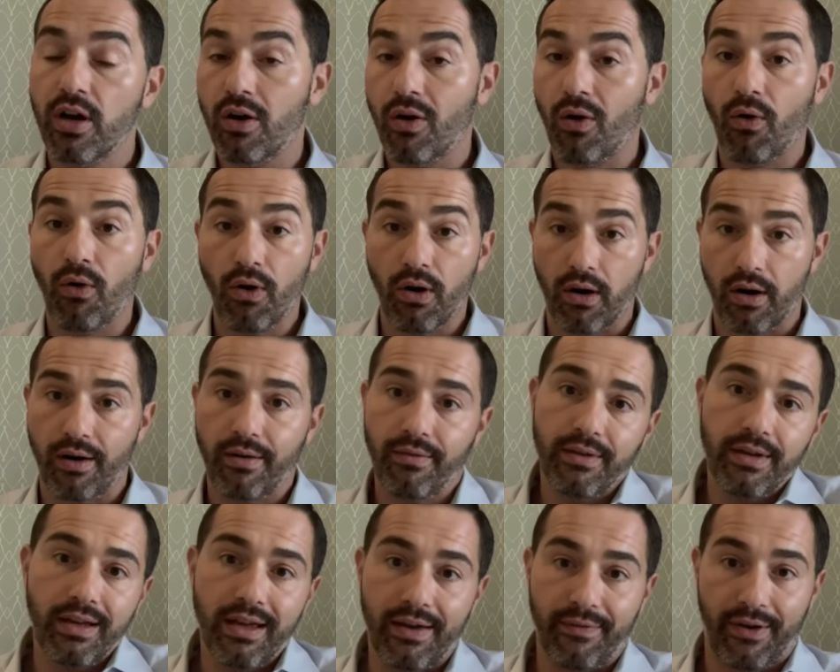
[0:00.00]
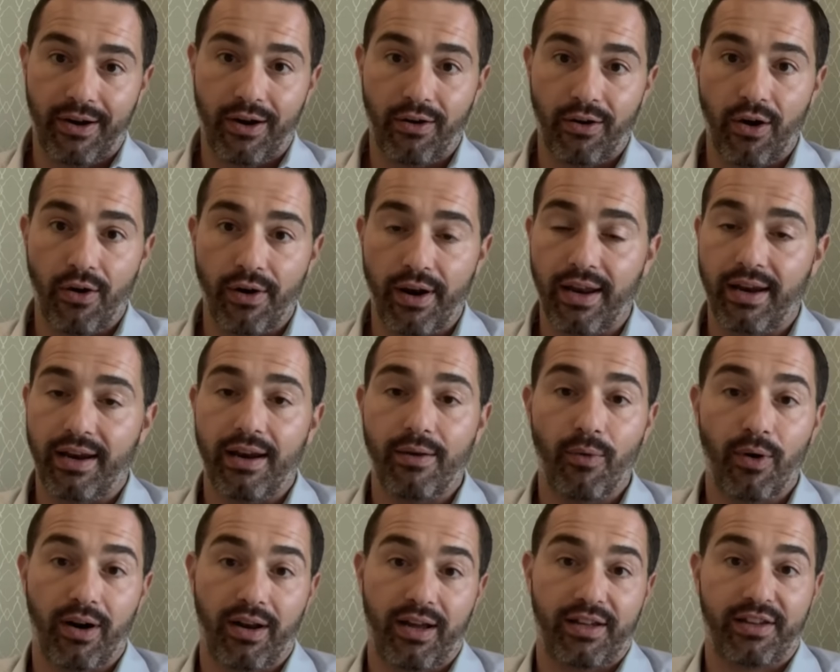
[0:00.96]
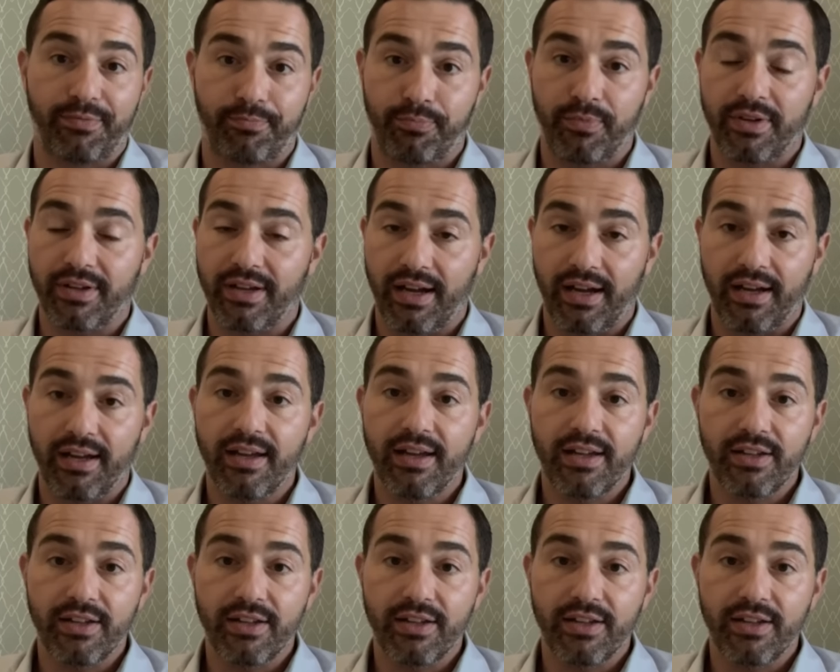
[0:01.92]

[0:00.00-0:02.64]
or if I don't own it and want to uh,